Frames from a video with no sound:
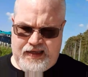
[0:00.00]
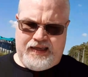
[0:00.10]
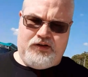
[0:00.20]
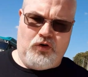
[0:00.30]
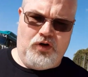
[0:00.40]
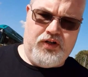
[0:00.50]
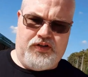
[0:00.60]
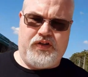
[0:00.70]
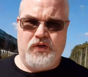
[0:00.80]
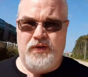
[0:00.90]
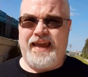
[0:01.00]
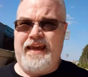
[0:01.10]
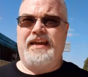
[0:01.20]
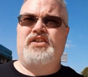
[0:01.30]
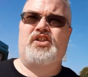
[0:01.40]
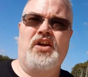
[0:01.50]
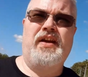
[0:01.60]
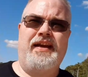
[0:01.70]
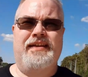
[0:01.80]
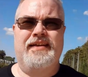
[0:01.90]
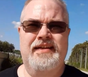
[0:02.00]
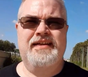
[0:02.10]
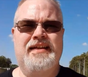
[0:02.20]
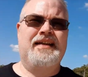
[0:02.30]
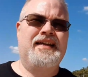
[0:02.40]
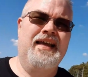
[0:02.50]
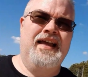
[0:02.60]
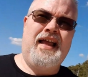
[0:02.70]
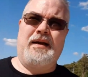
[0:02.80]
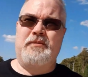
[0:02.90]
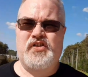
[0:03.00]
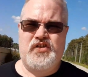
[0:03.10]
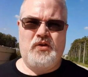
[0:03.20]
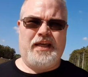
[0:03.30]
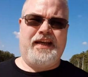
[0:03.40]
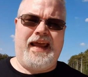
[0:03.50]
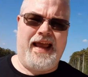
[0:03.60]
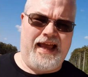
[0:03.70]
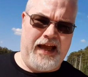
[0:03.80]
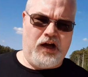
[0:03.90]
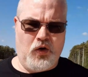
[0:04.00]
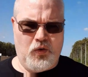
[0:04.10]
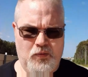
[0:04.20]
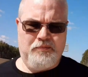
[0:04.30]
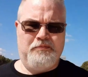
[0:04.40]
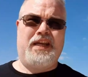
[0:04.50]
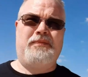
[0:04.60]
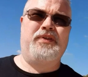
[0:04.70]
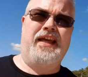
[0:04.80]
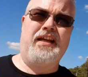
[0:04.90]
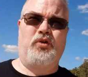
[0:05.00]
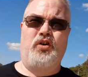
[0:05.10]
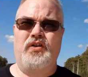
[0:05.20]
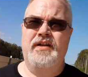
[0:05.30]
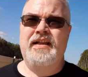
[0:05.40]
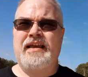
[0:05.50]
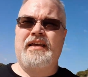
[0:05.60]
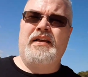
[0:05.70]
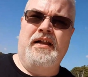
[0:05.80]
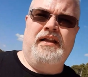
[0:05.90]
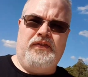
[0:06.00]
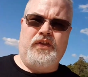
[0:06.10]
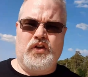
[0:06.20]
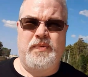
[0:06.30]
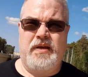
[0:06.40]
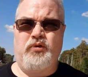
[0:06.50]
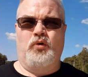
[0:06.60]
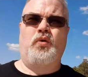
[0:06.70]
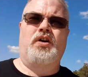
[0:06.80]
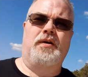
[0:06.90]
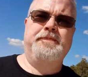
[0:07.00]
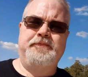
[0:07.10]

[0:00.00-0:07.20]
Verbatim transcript: In order to gauge, I'm assuming, how manipulatable those people were.